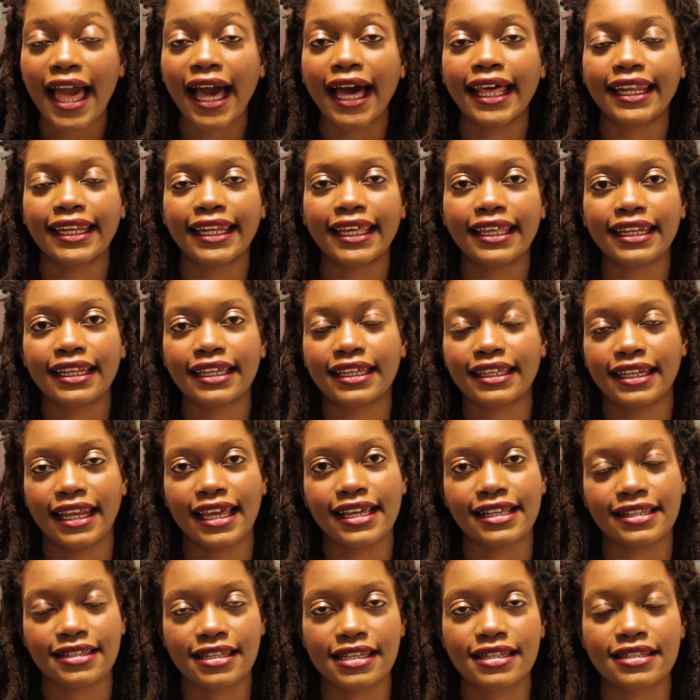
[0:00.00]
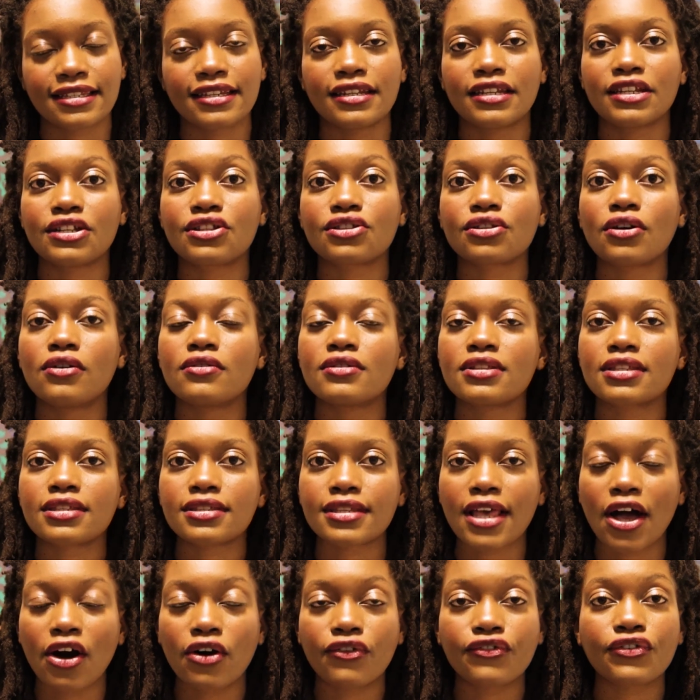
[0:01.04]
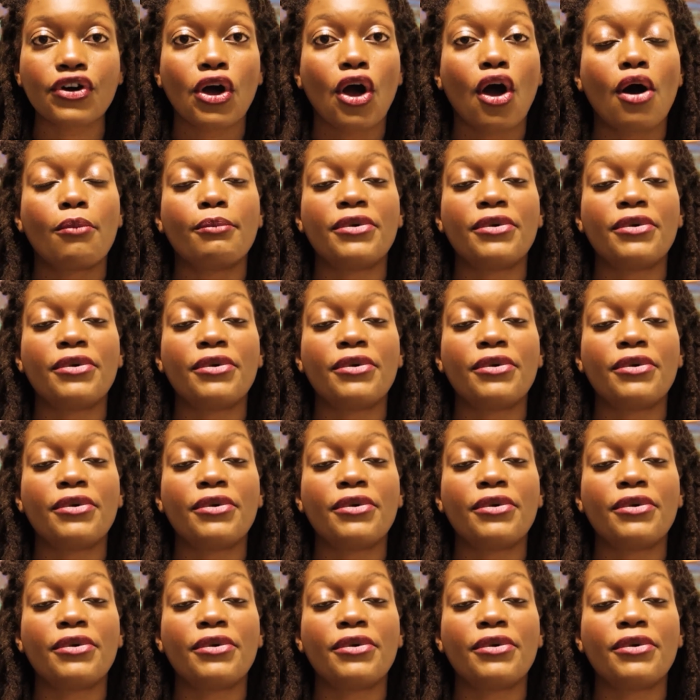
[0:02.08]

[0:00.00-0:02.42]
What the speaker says: and letting it exist in its own self.